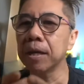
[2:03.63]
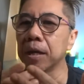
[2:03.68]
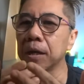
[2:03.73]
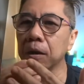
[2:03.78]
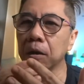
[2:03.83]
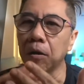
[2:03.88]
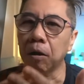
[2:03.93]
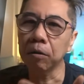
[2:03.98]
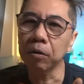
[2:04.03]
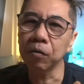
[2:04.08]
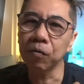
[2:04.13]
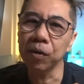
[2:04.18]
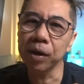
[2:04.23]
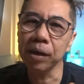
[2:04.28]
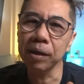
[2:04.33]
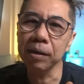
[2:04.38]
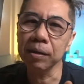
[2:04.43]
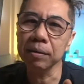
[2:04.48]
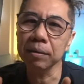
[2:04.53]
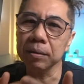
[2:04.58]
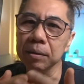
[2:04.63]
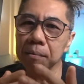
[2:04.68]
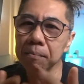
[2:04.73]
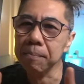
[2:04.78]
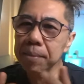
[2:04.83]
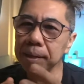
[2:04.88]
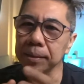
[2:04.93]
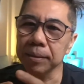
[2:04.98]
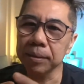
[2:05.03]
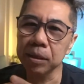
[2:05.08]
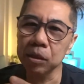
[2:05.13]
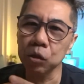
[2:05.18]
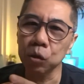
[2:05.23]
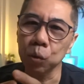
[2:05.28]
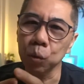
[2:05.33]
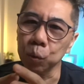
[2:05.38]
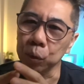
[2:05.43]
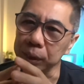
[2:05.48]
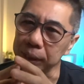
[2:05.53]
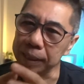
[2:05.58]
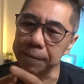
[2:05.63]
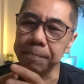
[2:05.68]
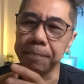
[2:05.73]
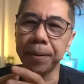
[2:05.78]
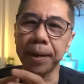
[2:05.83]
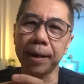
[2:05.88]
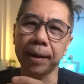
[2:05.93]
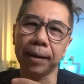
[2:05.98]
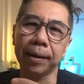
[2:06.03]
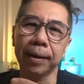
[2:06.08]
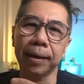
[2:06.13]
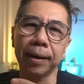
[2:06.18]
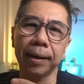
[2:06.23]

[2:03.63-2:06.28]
conveys the message with impact,